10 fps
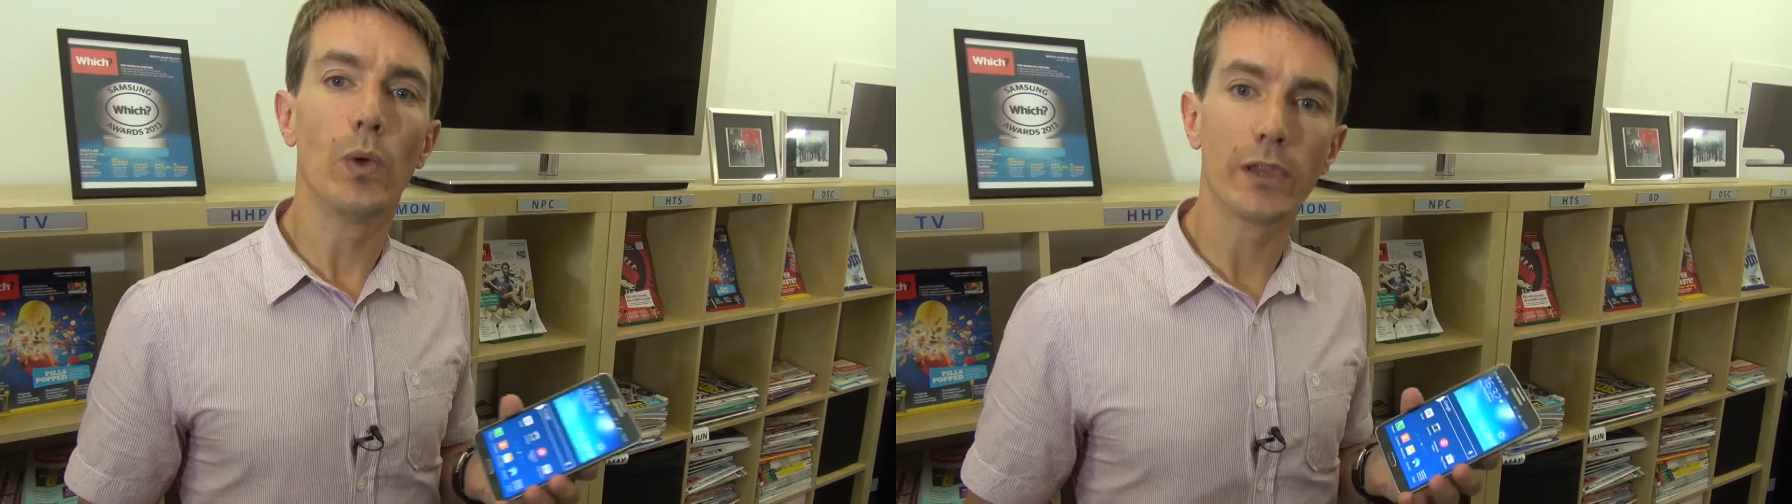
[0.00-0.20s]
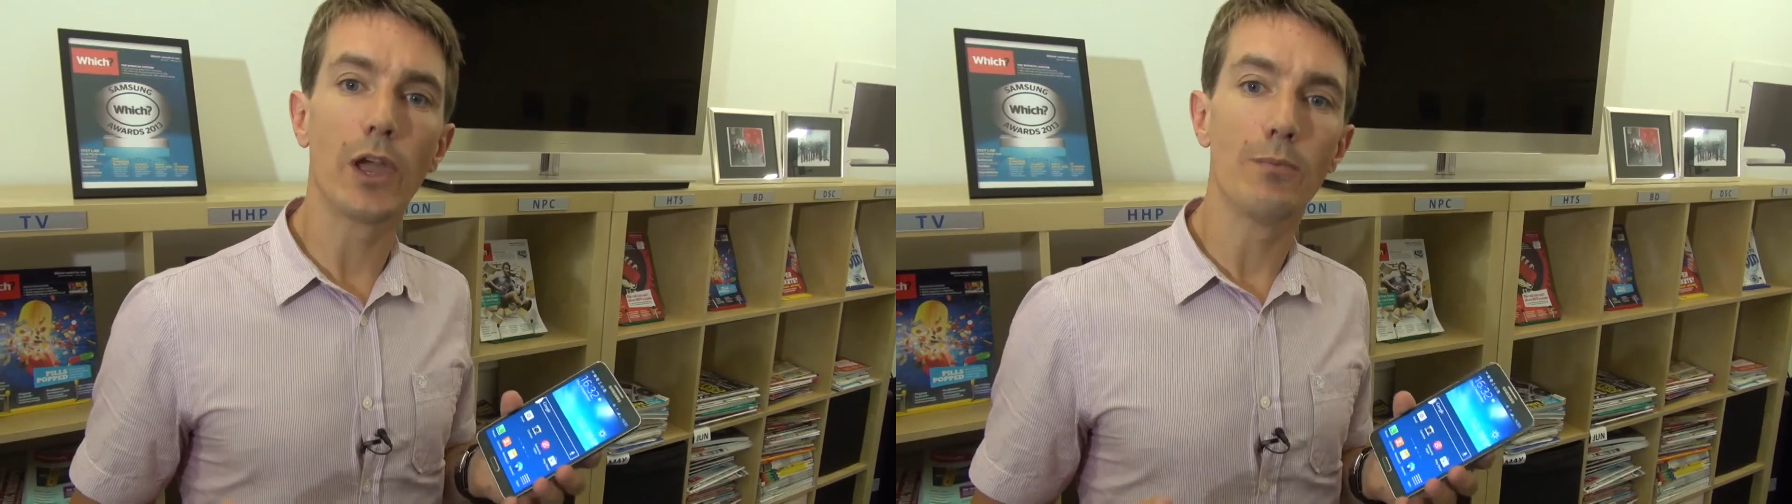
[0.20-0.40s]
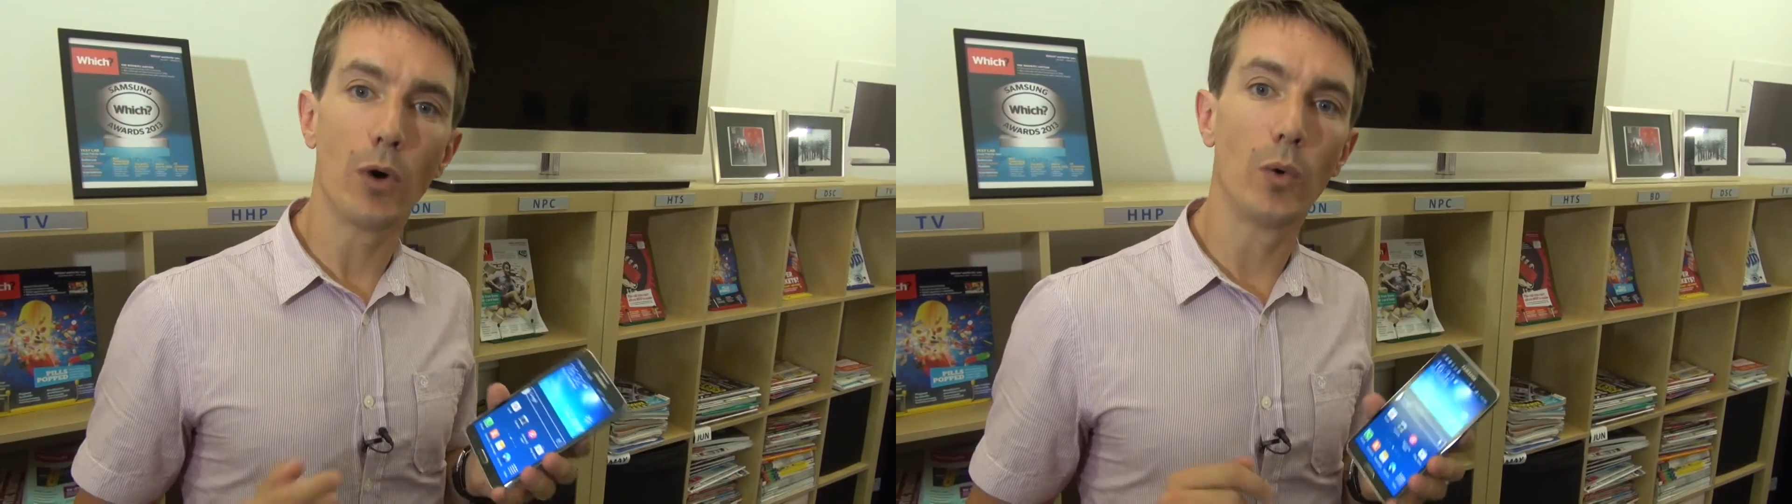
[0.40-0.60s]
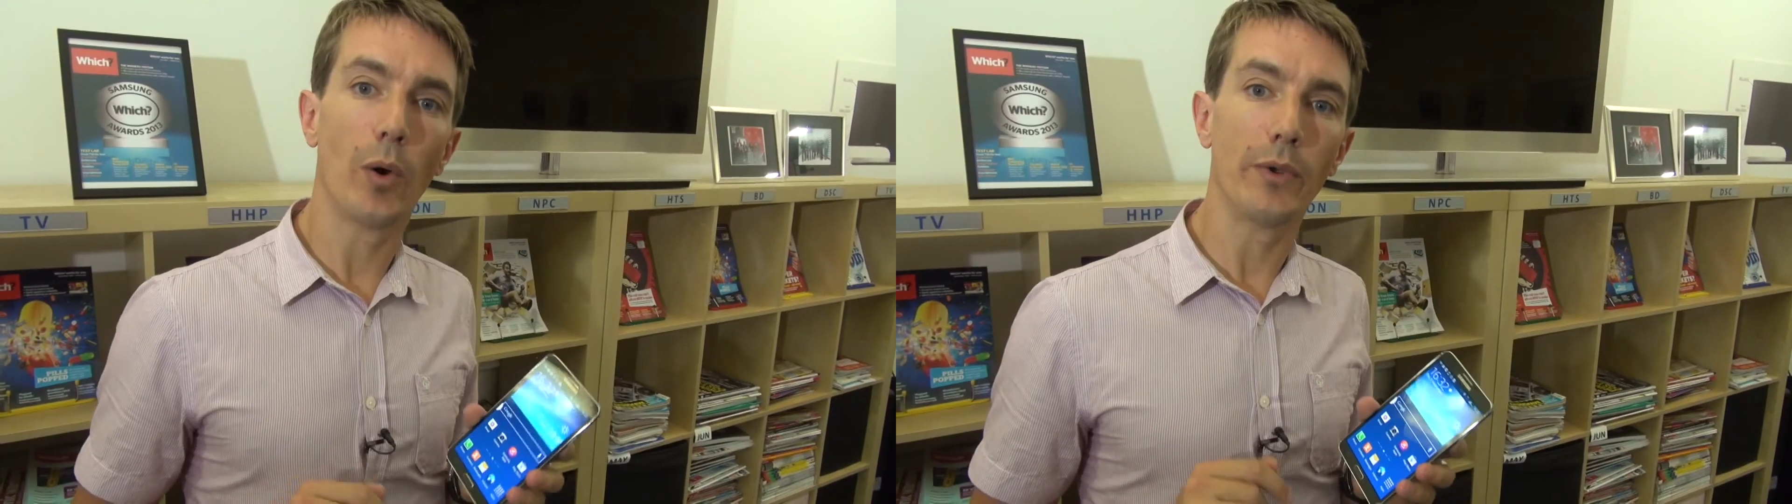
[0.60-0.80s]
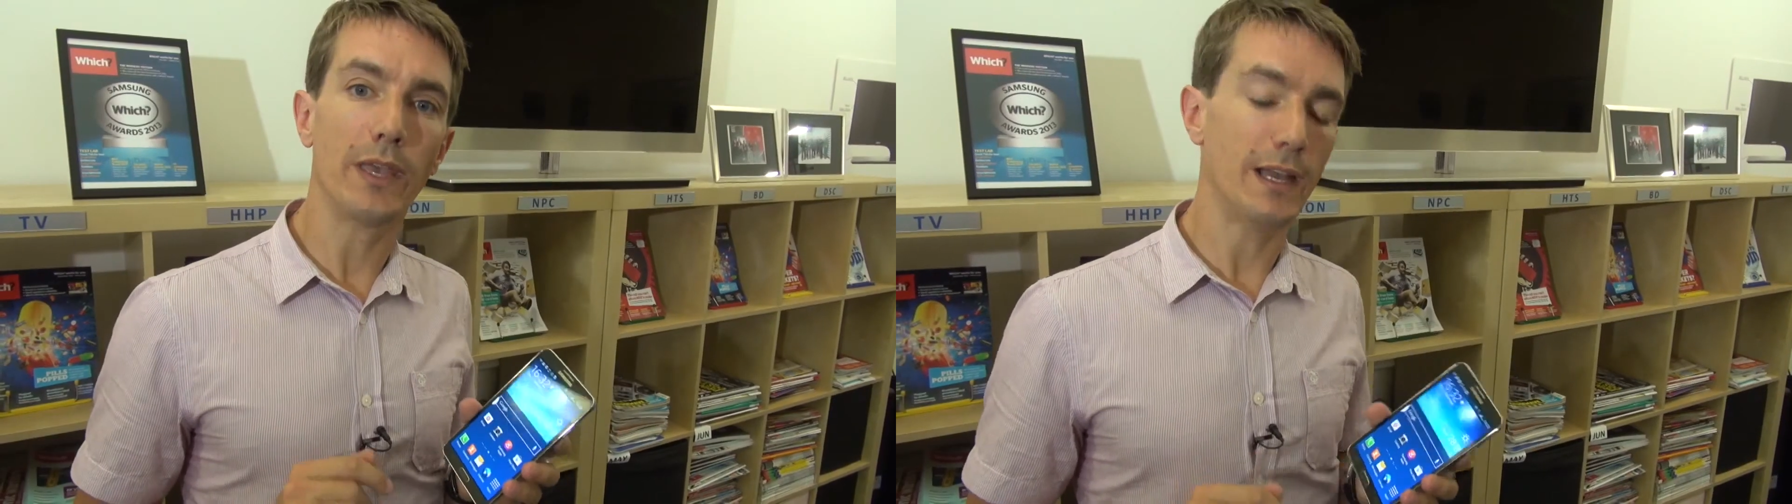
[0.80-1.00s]
We'll know more
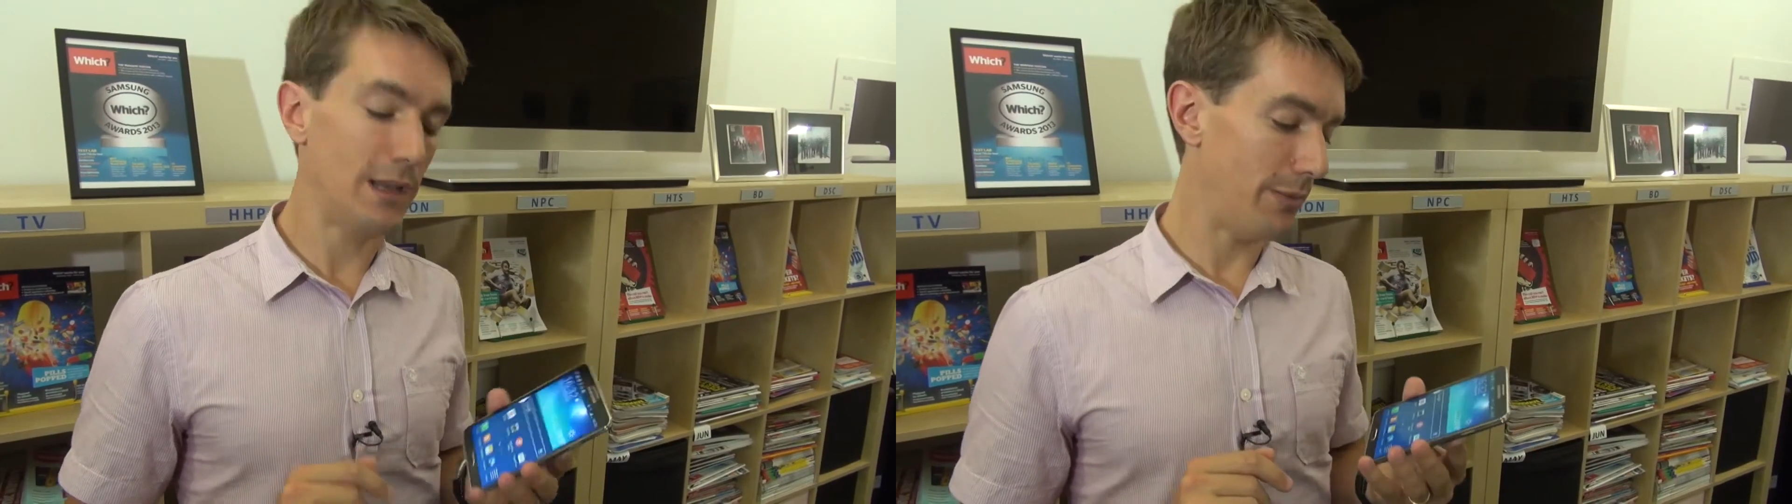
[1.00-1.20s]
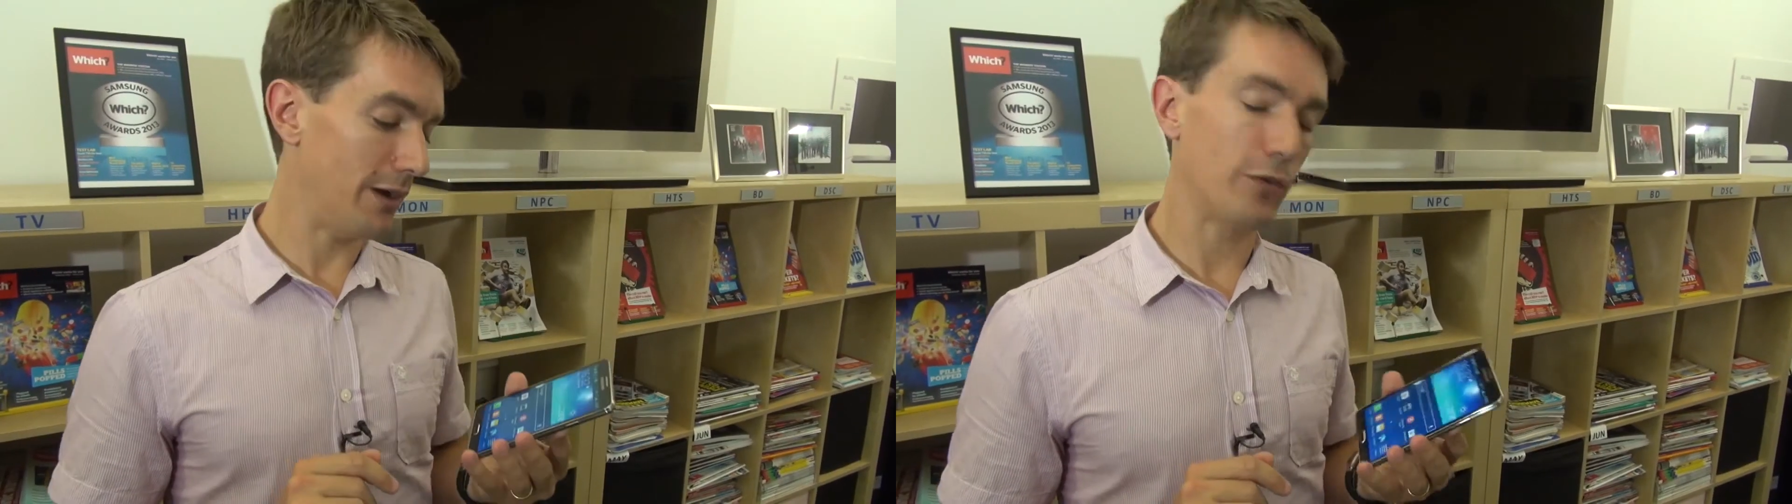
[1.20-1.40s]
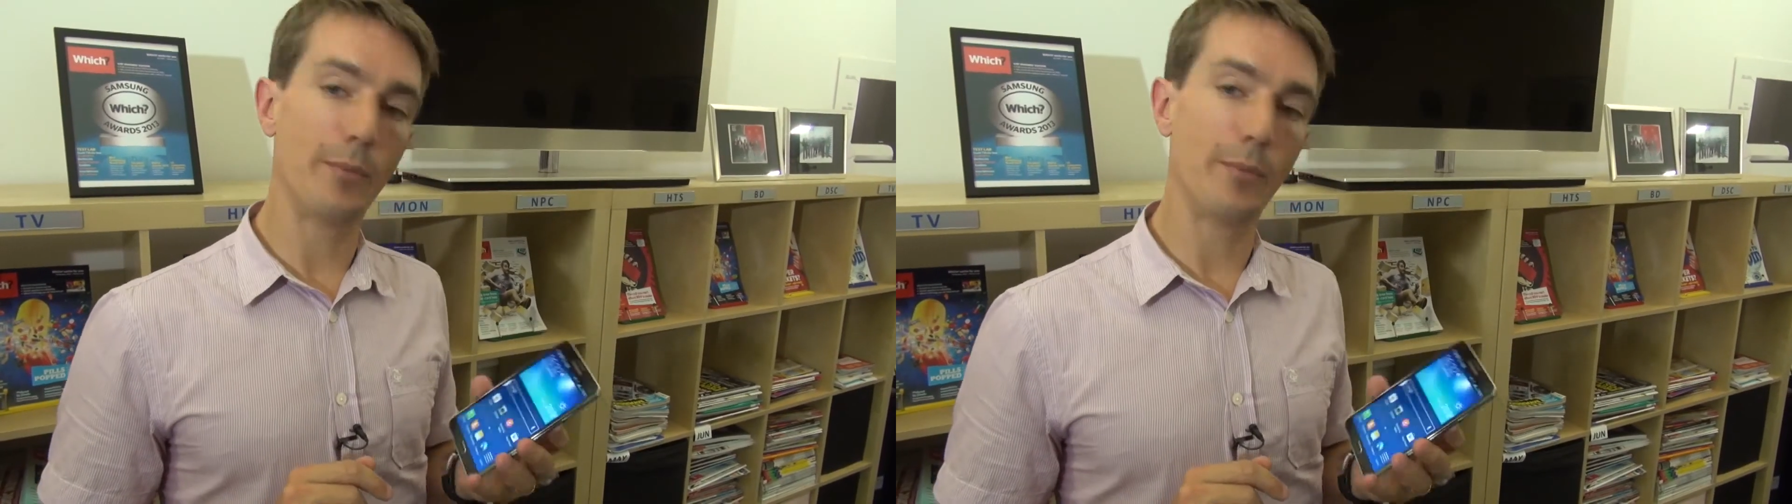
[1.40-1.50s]
when we get it back